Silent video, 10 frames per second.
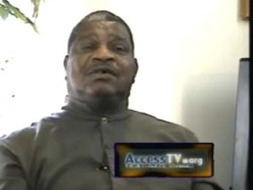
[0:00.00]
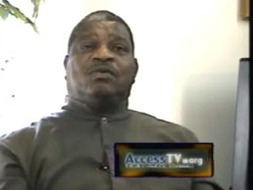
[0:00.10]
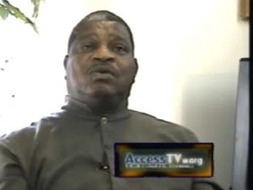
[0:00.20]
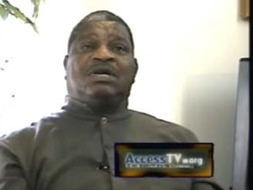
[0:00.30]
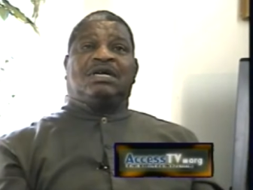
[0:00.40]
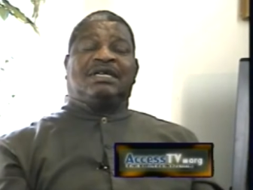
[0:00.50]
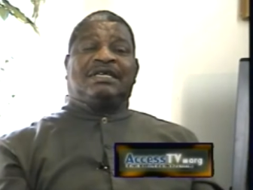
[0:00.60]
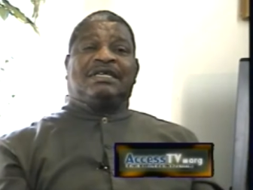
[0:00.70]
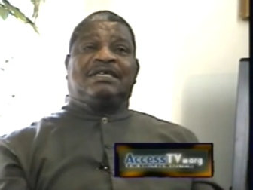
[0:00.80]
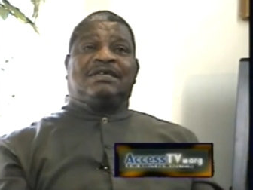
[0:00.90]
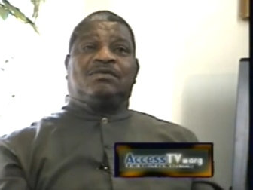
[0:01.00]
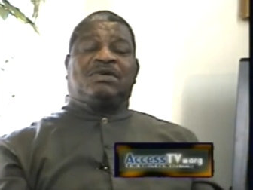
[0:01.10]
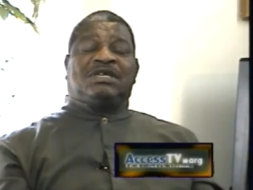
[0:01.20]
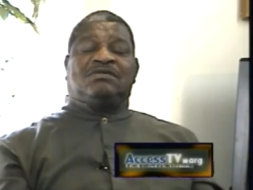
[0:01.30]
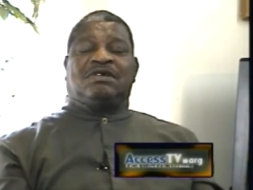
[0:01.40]
worked
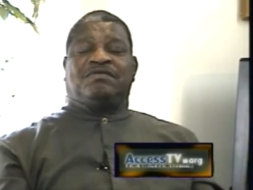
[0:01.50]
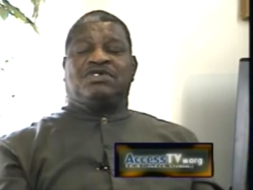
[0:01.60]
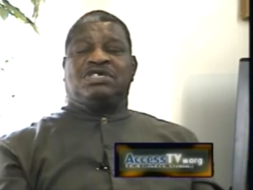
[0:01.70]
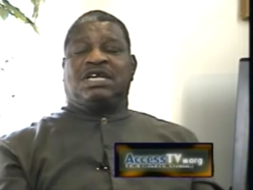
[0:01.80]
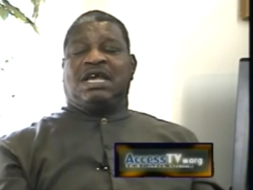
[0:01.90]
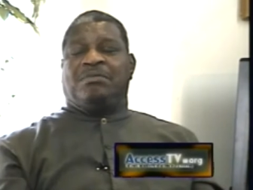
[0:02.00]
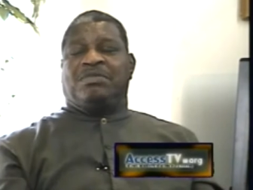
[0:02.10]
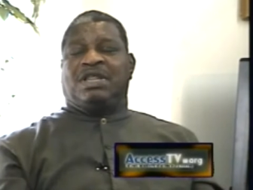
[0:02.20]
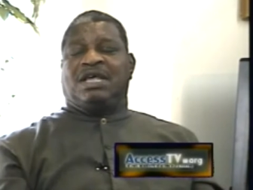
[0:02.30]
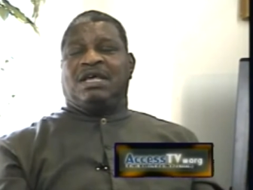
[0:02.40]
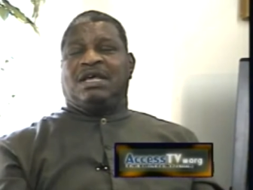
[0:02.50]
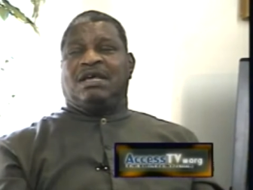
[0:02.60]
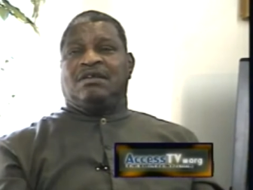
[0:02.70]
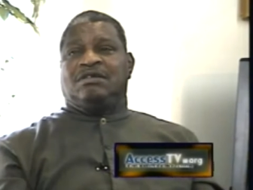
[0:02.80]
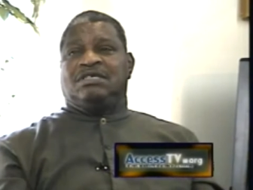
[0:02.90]
with the refugee camp there,
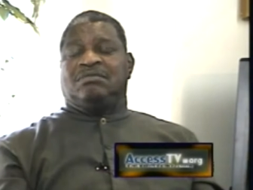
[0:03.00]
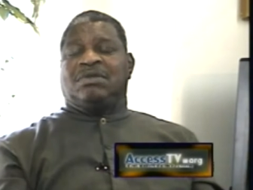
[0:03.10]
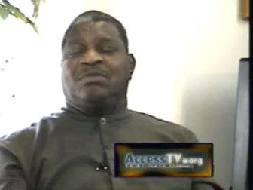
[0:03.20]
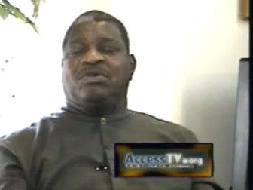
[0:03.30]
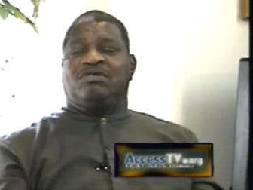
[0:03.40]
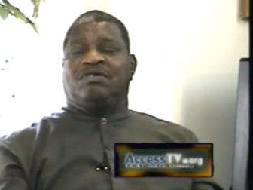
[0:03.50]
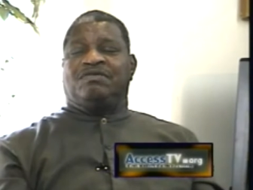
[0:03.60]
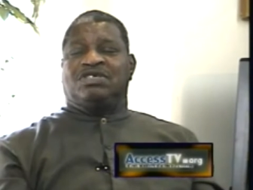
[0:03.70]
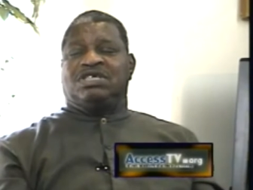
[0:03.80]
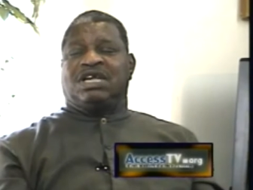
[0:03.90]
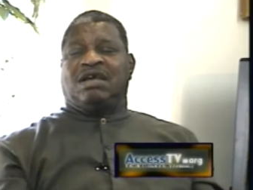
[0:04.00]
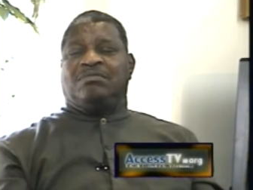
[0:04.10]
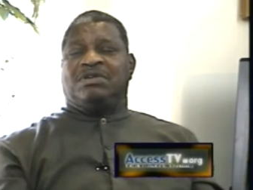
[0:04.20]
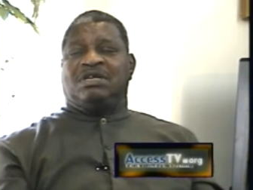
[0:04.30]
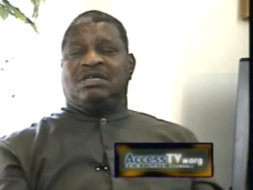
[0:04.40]
the Zimbabwean refugee
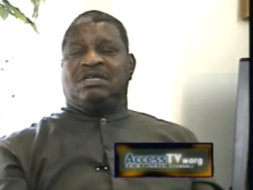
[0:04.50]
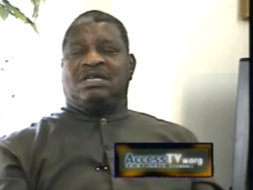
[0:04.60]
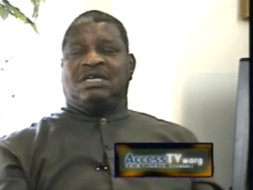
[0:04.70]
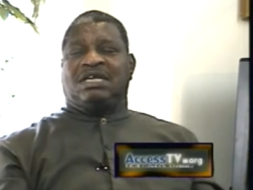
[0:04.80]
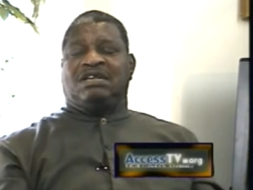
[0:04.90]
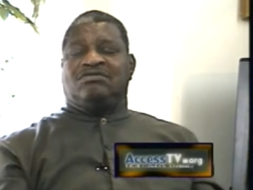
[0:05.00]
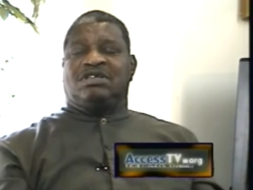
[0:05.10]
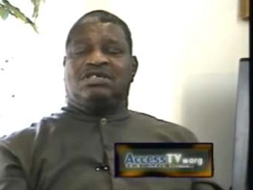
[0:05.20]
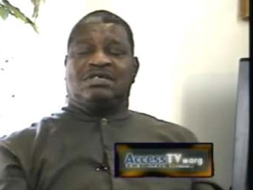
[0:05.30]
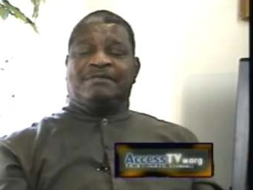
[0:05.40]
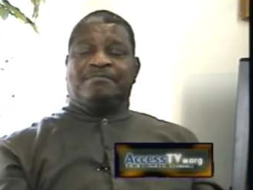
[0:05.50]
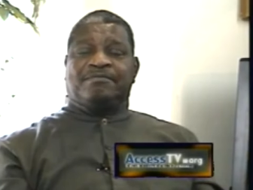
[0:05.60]
camp in the Tete region.